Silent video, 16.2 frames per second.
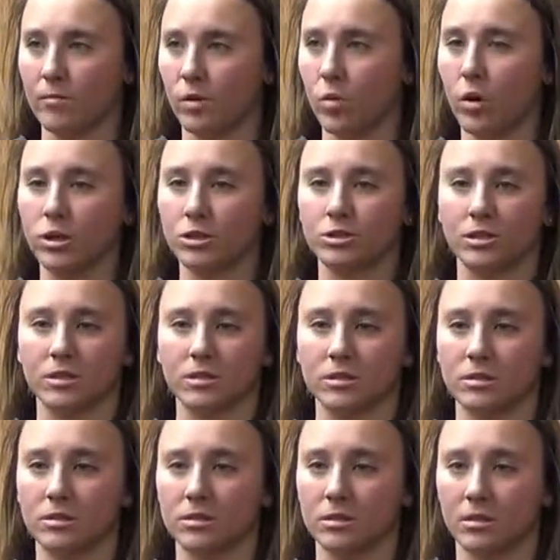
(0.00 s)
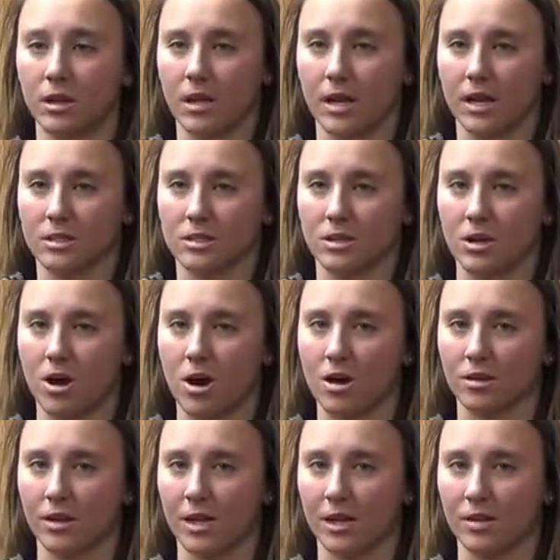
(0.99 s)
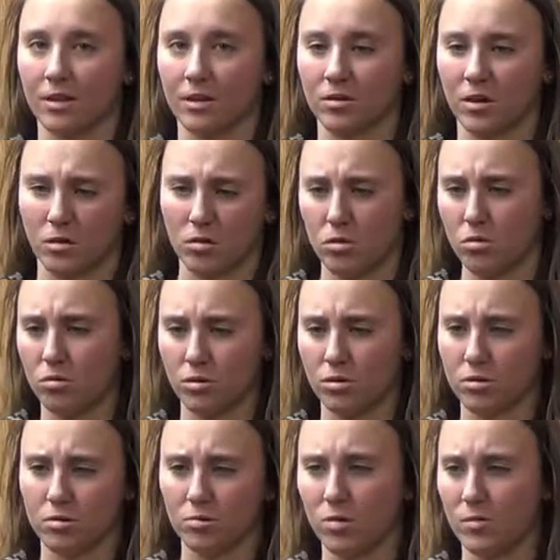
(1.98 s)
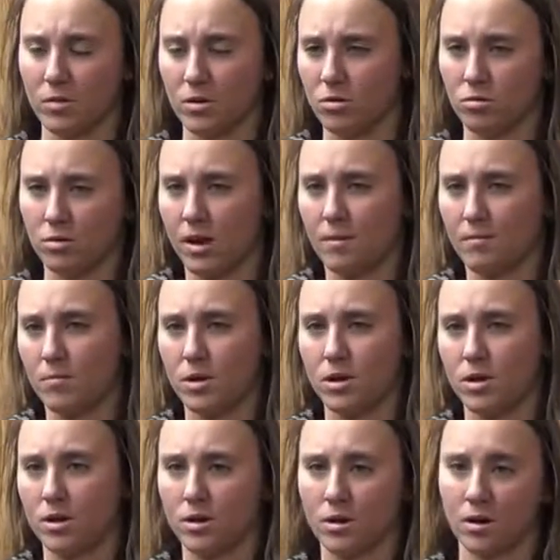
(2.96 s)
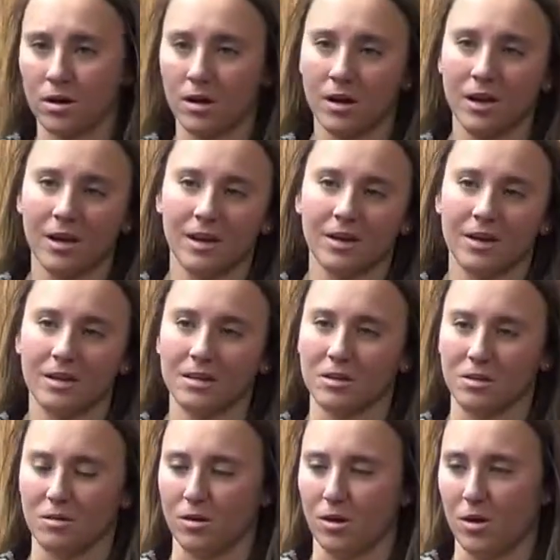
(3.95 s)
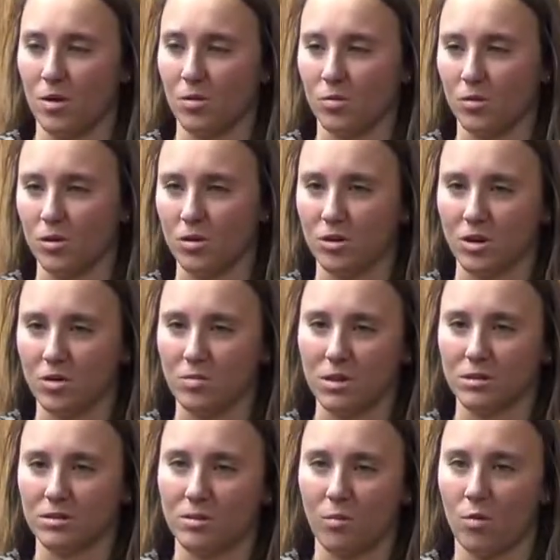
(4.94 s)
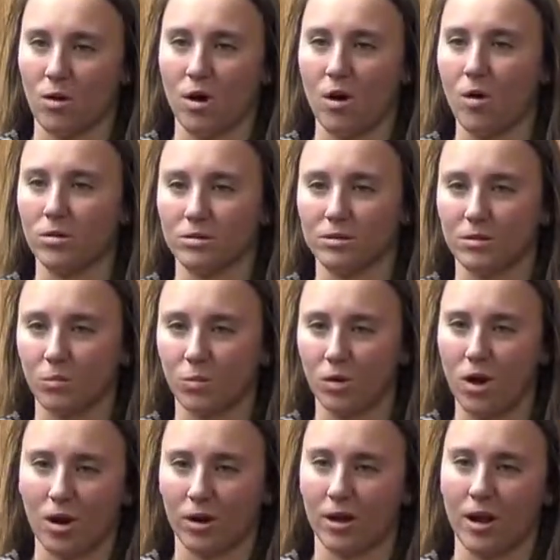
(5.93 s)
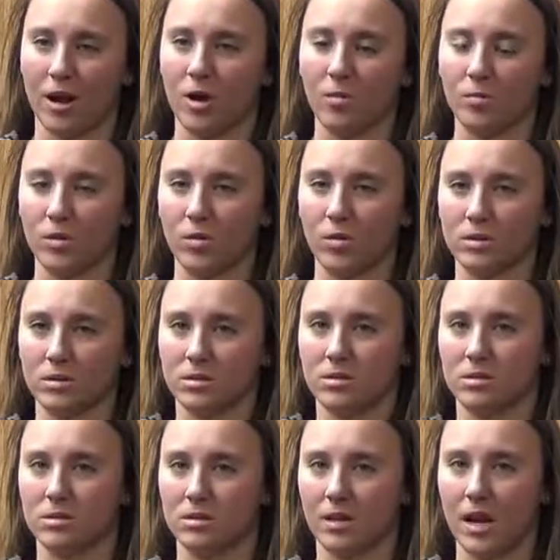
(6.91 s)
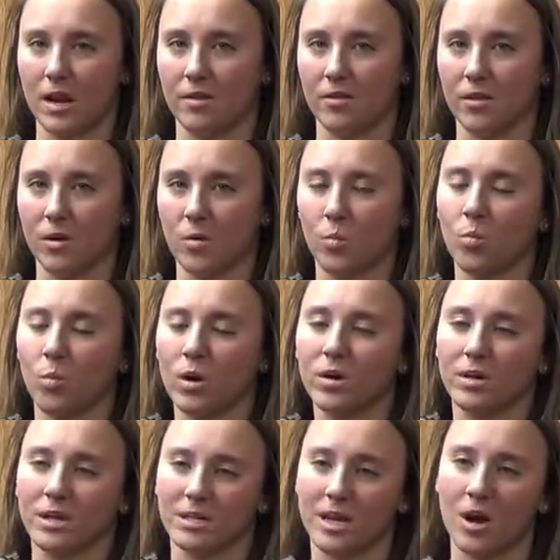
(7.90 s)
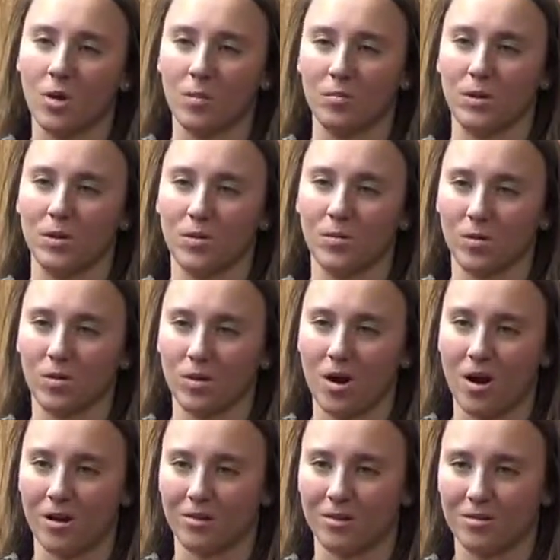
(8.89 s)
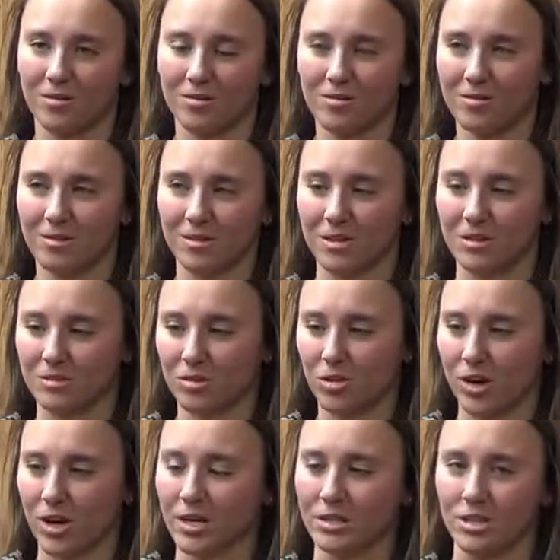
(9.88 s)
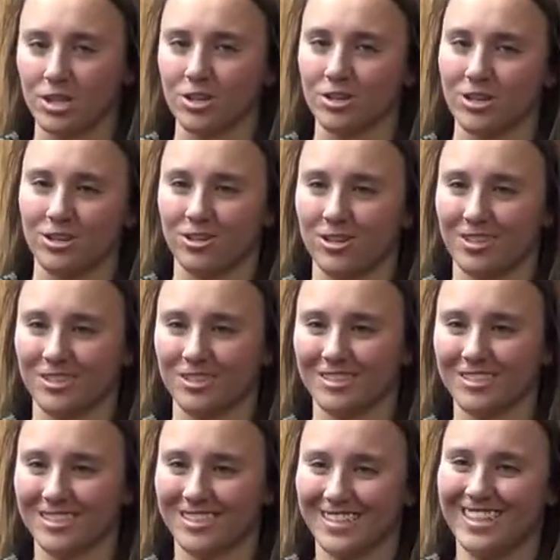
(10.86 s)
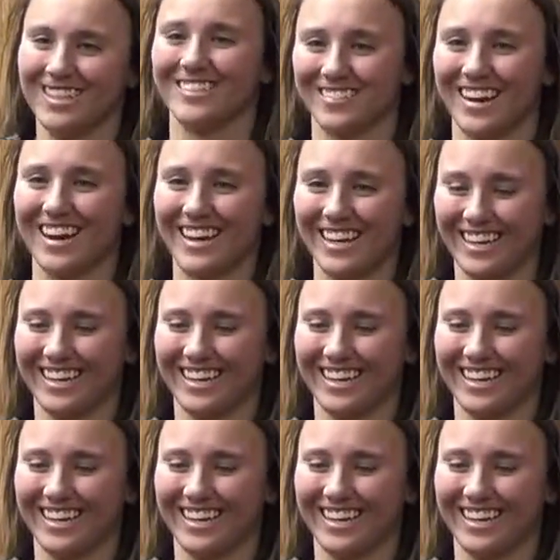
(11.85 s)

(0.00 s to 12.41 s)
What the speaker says: Questions, it's not like they're like, oh, you're a woman, you can't be here. Mm-hmm. You need to be somewhere else, and we're not going to help you. They're willing to help you. We're not these crazy creatures, right?